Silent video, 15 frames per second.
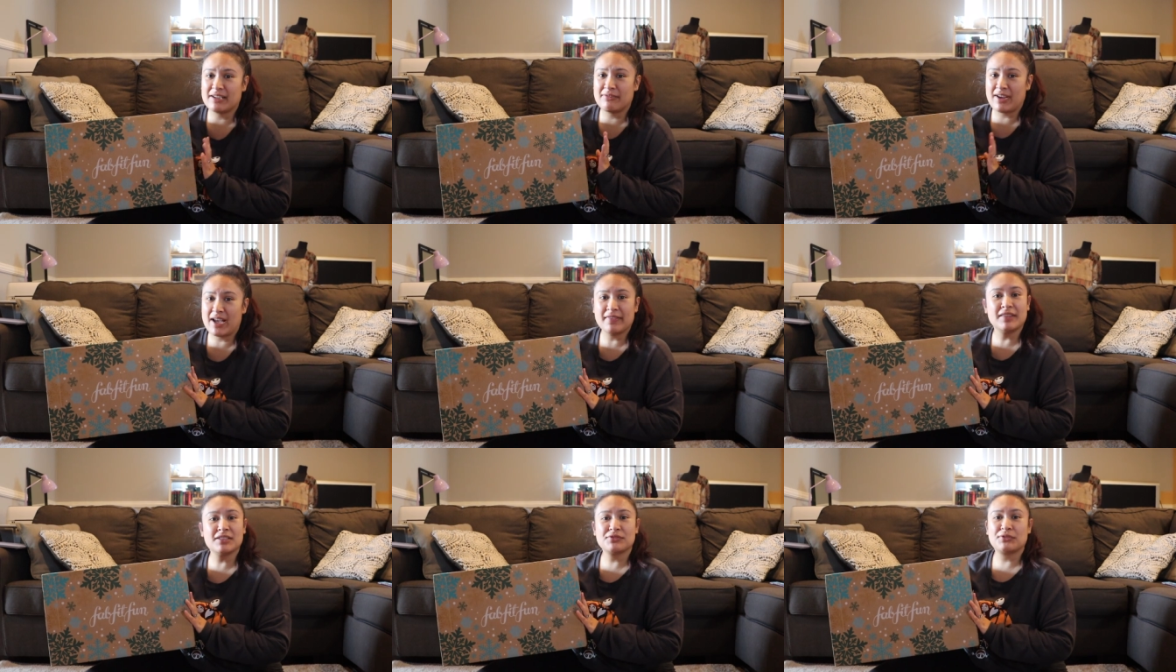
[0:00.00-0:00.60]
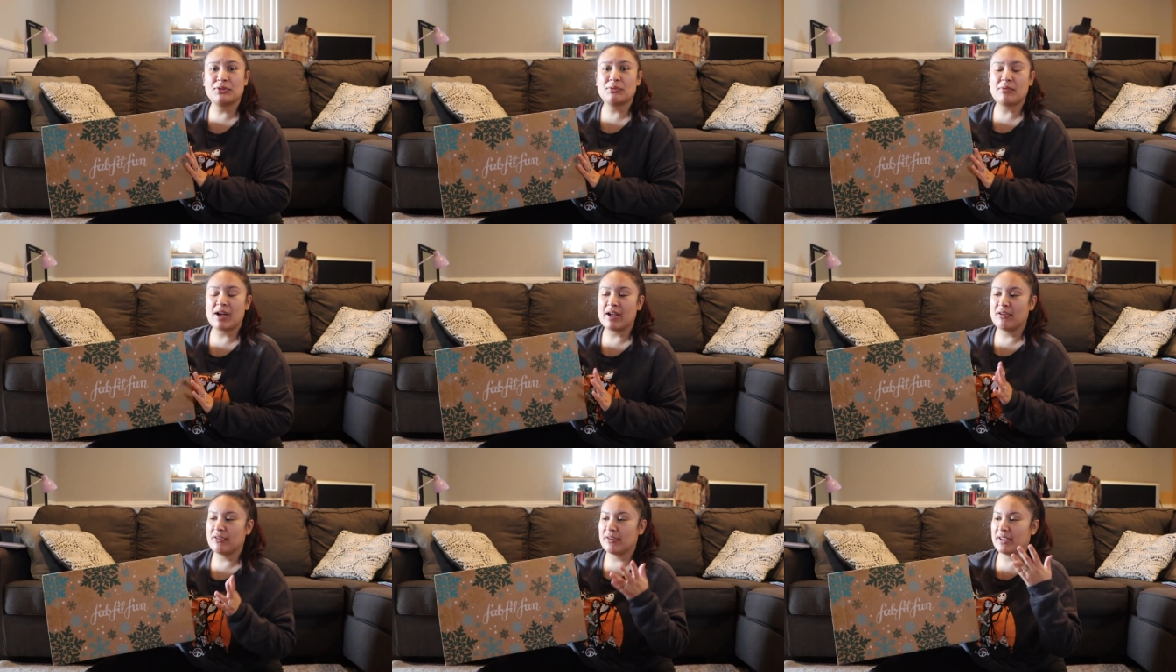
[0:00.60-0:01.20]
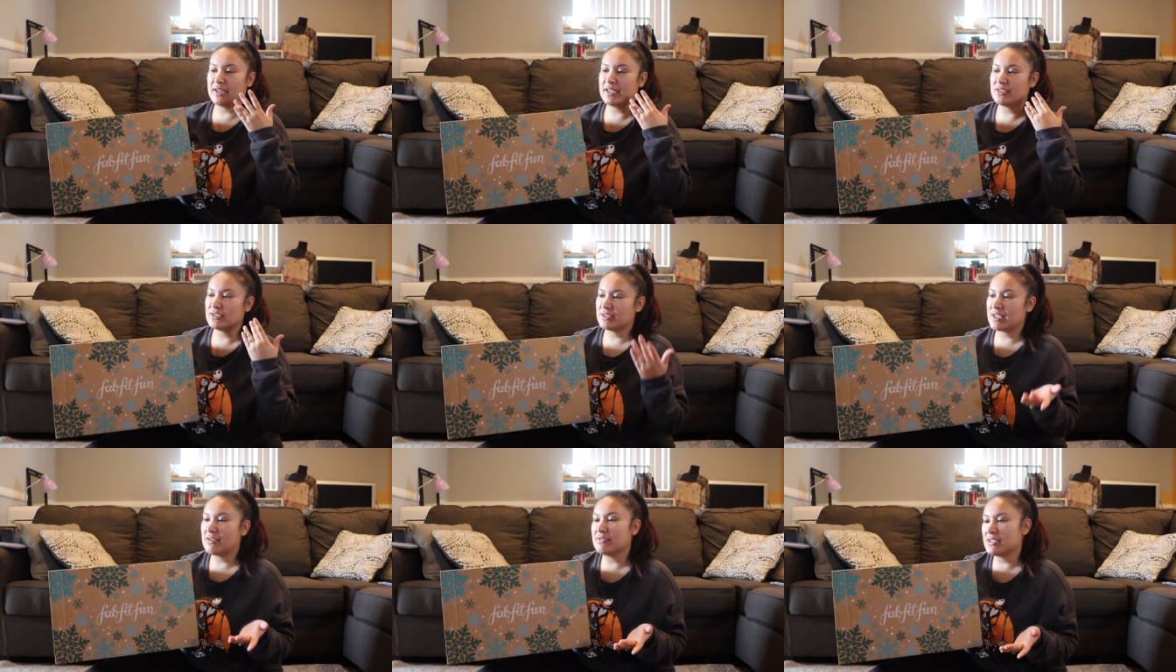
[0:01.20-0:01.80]
I've had this for a while, and I
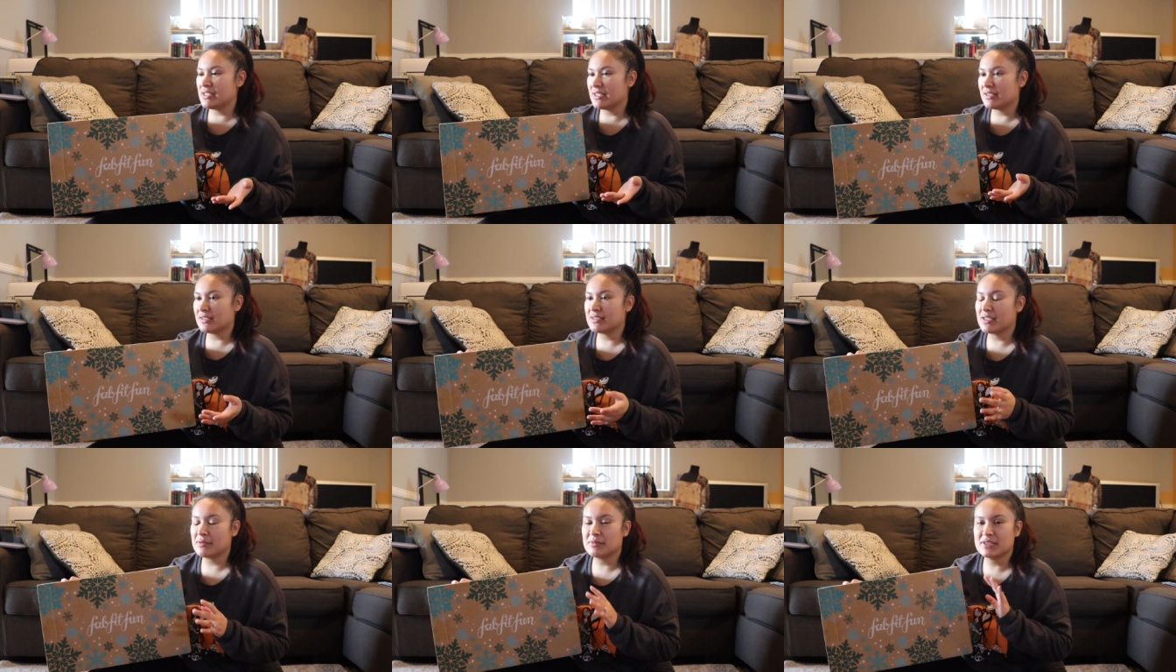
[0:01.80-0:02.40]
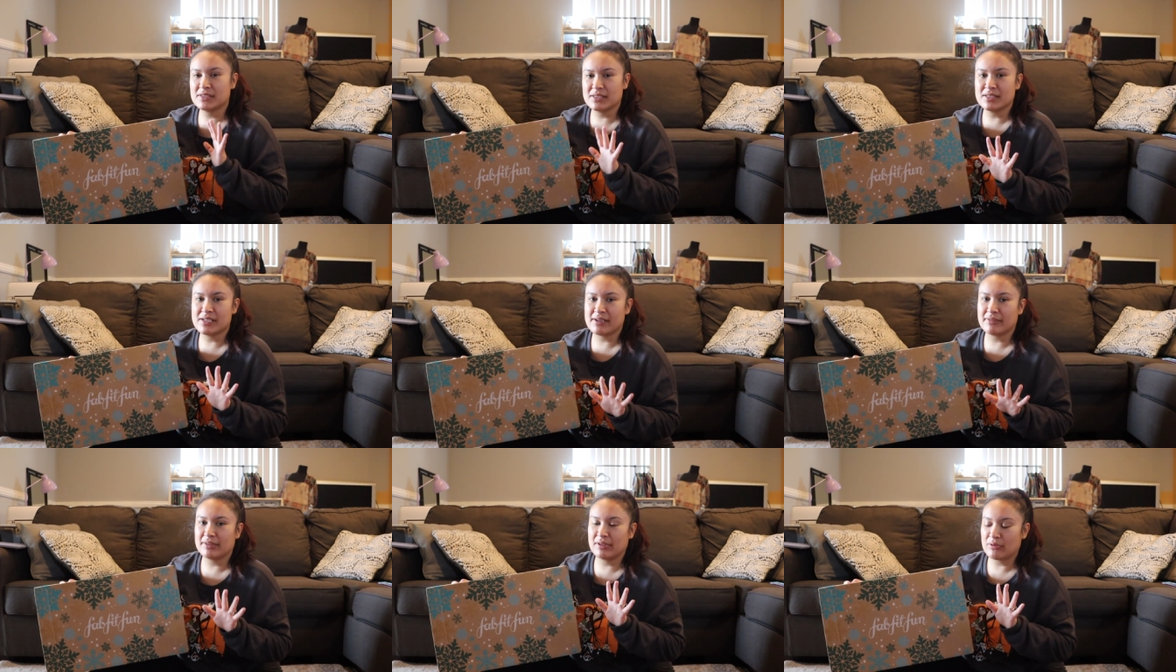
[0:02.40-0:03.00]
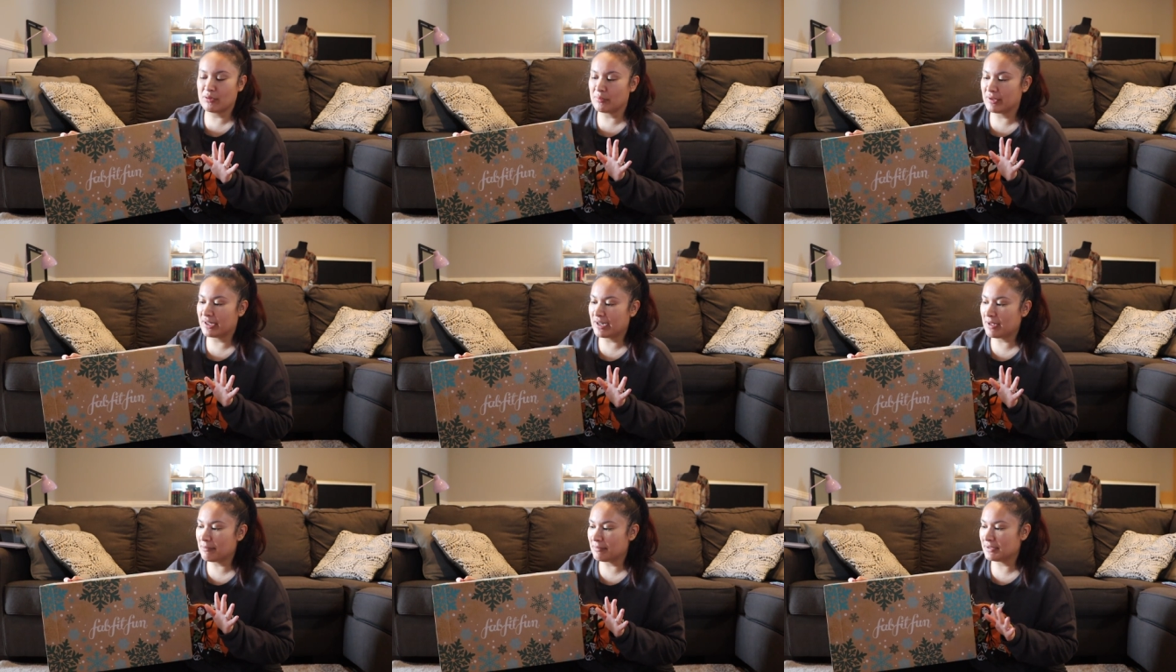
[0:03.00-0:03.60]
just haven't taken the time to sit down and open
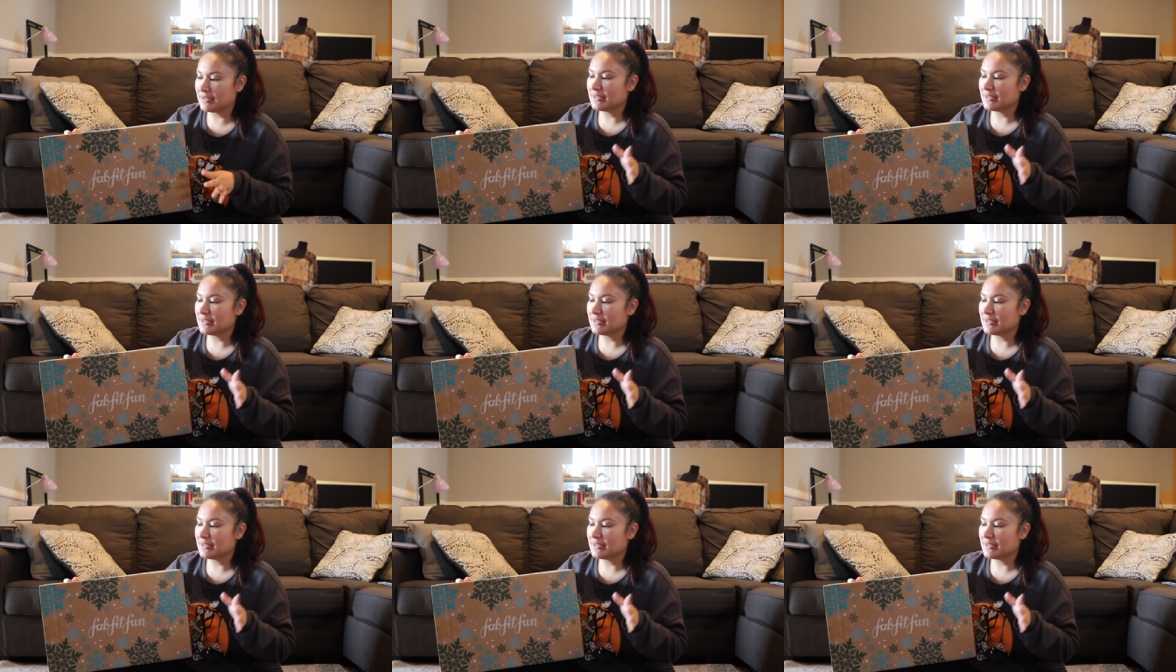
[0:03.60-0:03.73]
it up.